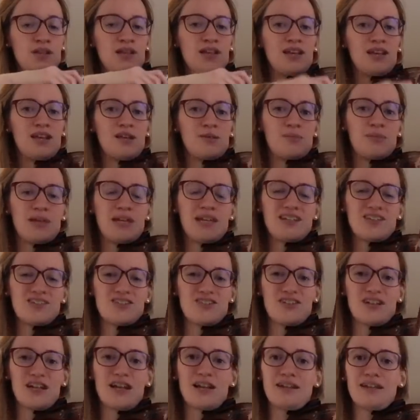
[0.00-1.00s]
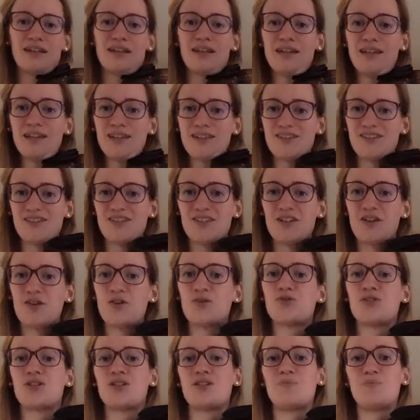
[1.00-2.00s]
And make sure that each
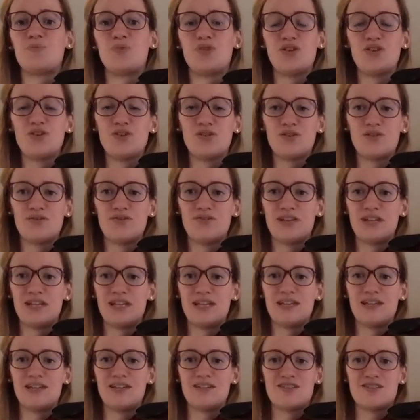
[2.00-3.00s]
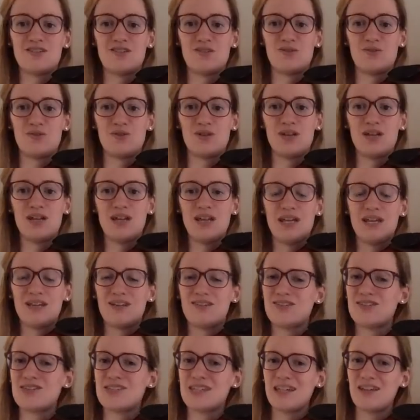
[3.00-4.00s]
note is beautifully in tune.
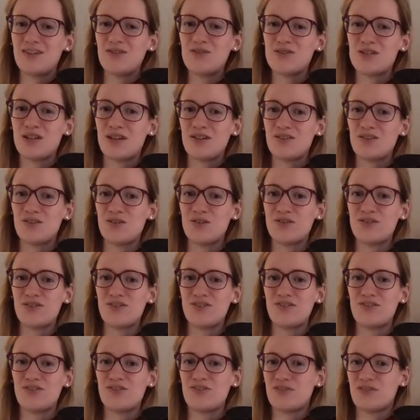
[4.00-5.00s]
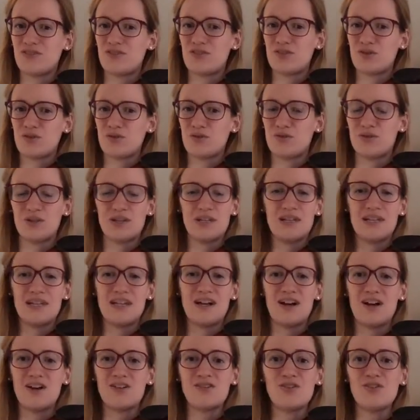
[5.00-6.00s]
The scales are not to
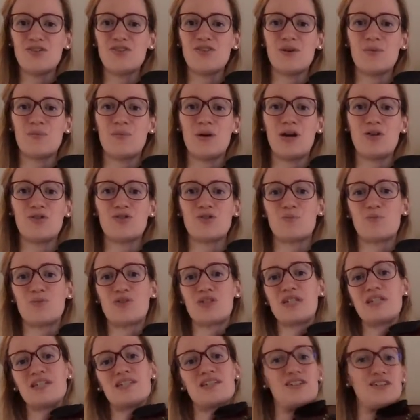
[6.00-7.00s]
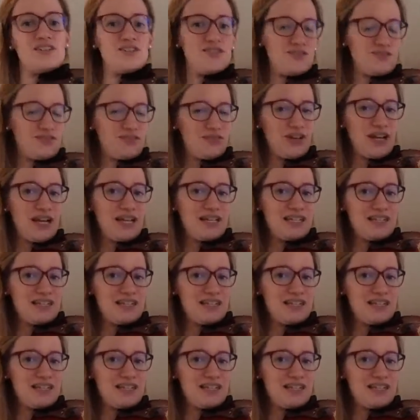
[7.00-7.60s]
are not about the positions, right?